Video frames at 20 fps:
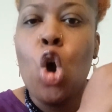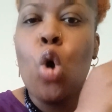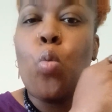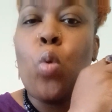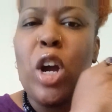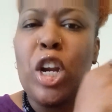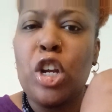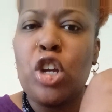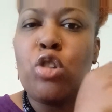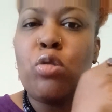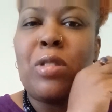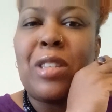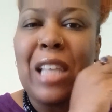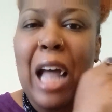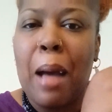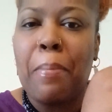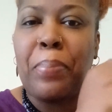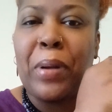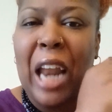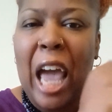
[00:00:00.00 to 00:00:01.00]
When do you
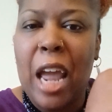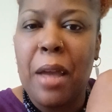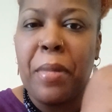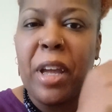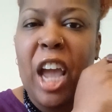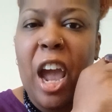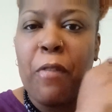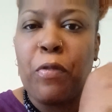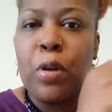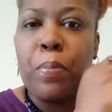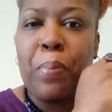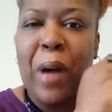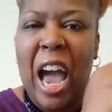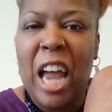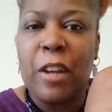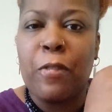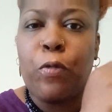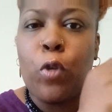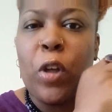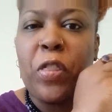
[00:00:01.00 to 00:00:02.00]
stop blaming
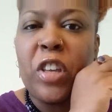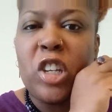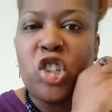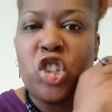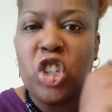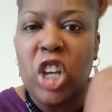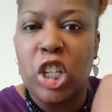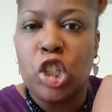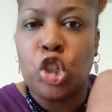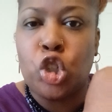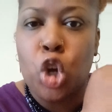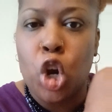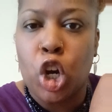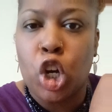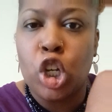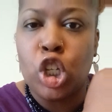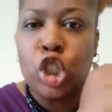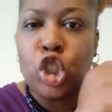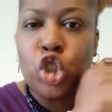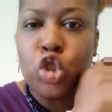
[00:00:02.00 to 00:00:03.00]
everybody for the shit you're
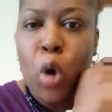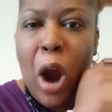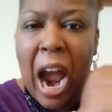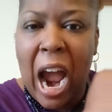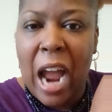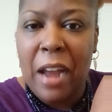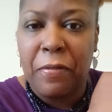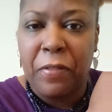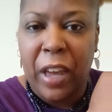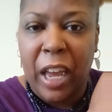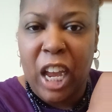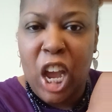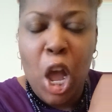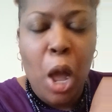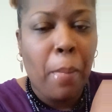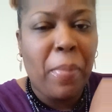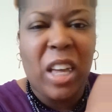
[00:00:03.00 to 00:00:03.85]
contriving?